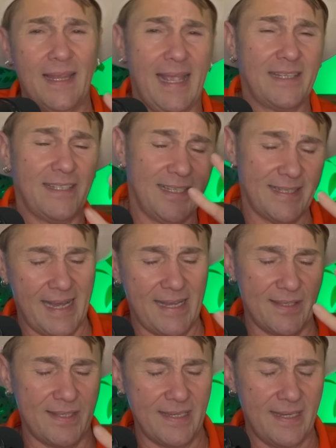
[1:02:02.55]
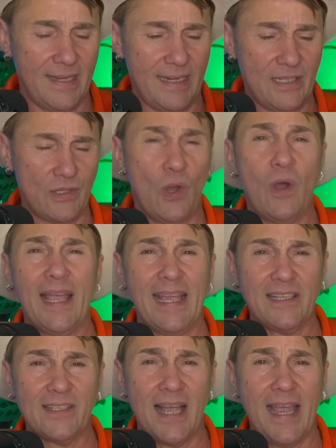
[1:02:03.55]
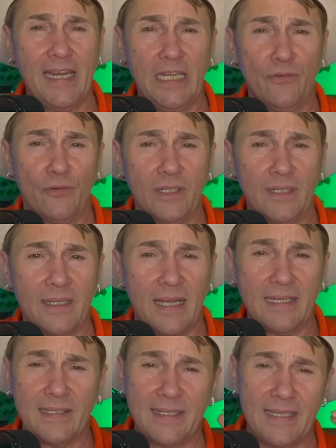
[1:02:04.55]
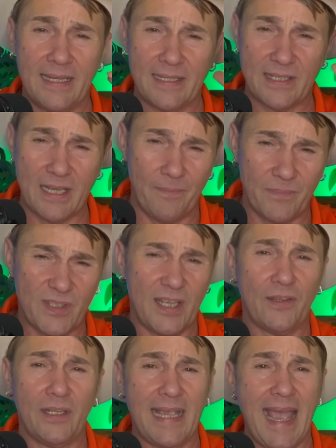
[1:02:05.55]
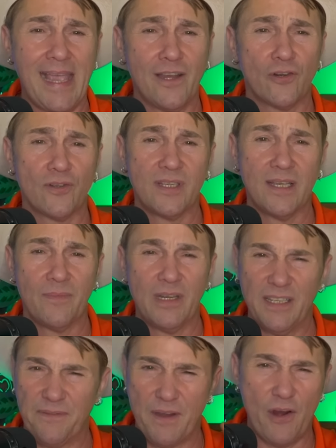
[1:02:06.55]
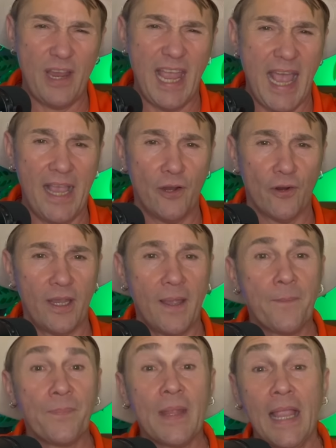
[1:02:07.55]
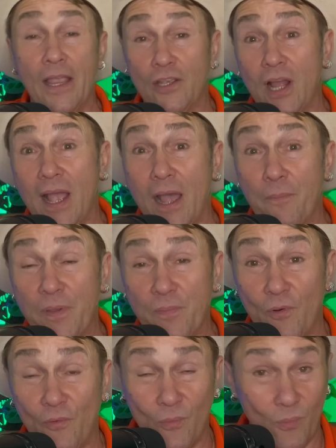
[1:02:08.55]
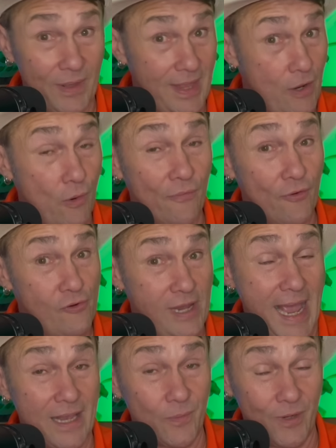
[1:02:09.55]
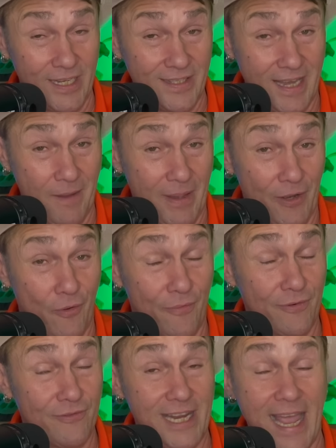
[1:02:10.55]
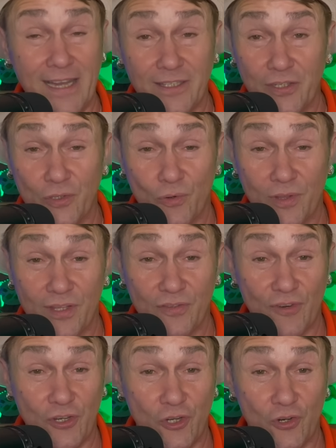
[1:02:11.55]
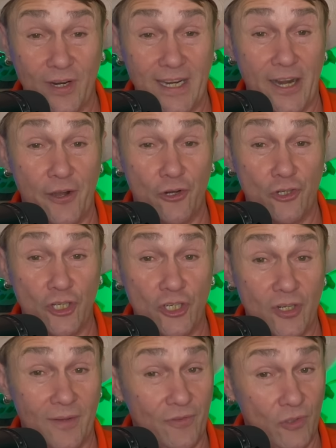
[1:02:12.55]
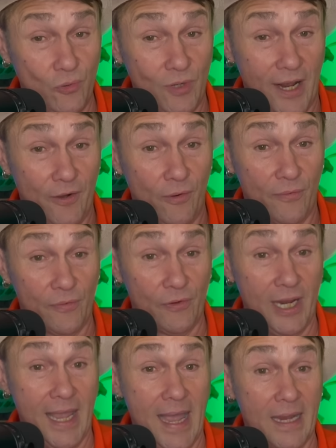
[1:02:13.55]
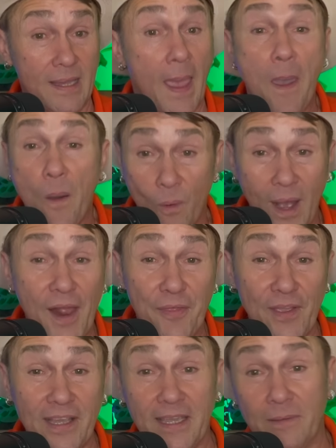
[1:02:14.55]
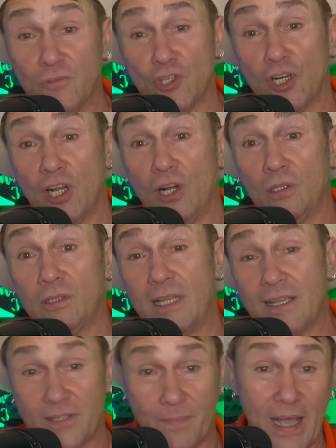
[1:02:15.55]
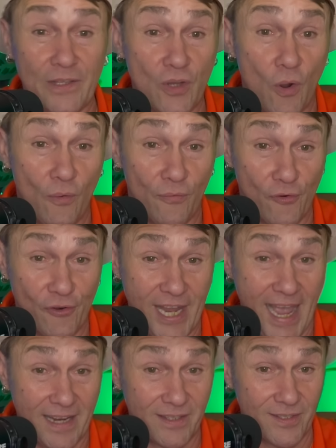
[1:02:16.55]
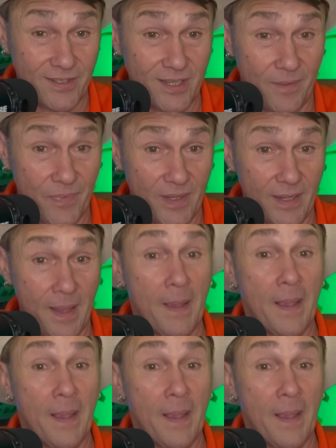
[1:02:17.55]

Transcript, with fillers: as he's antsy and he's all anxiety ridden, I see that something suddenly angers him and he's very angry. And you know how people, when they overreact, what I say about overreacting during this retrograde energy shift, do not overreact. Well, I think Kim Jong-un is about to overreact to something